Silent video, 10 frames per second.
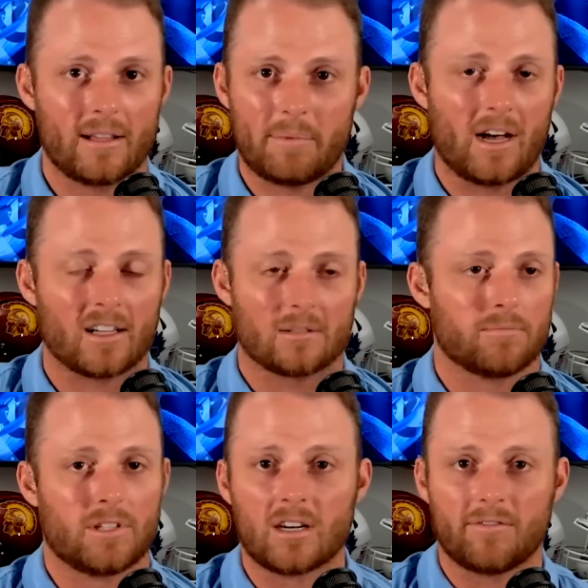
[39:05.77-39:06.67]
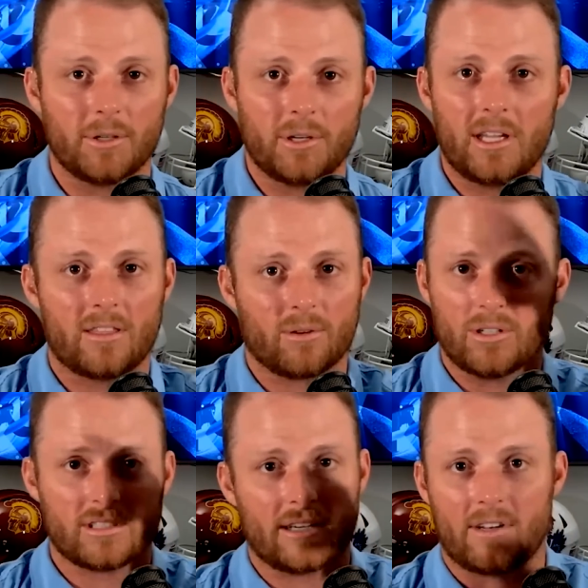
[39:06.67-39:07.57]
That'd be awesome. Doug Flutie,
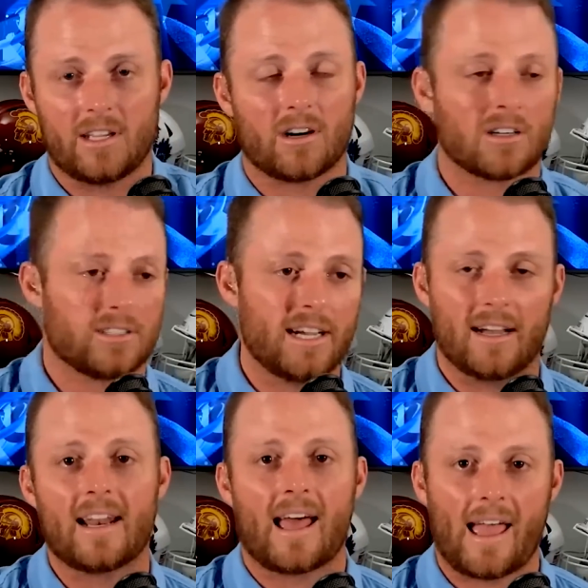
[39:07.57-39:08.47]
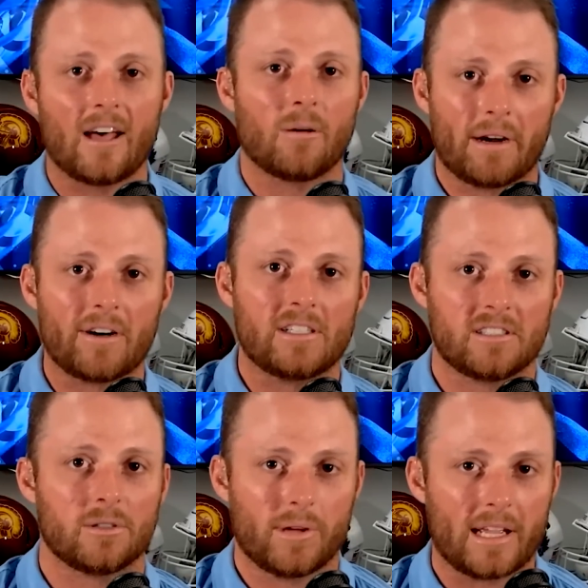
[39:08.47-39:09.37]
throw it seventy yards. Yeah, in a Hail Mary
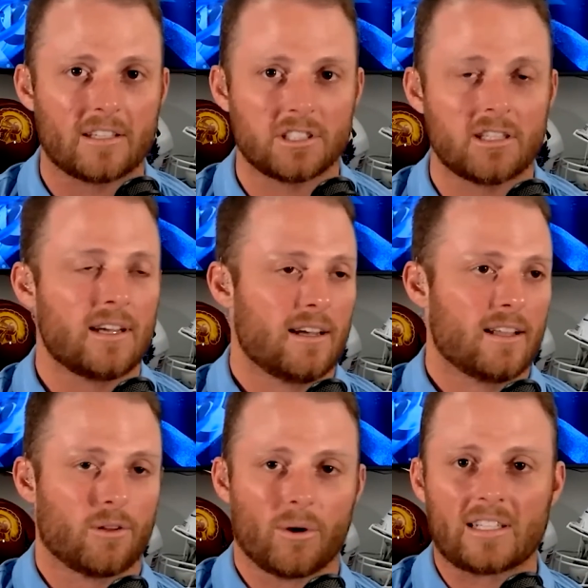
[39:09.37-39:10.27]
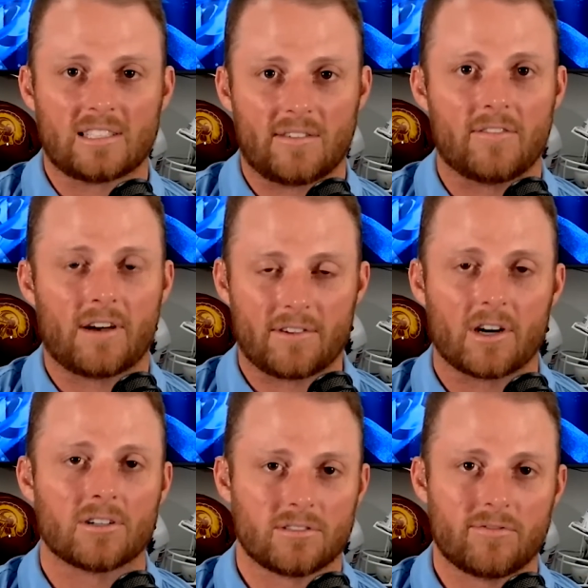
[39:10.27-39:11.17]
situation, throwing at seventy-five
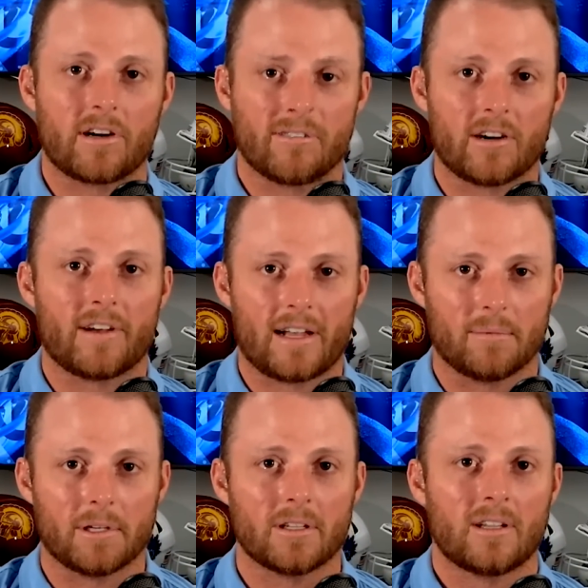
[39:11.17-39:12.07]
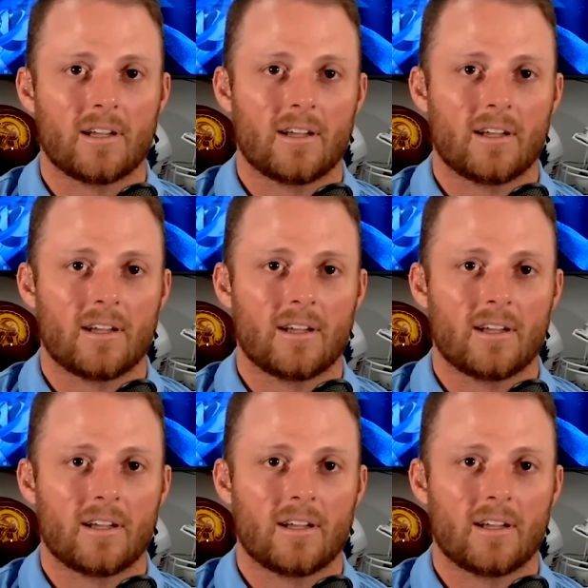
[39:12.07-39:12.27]
yards is very, very valuable.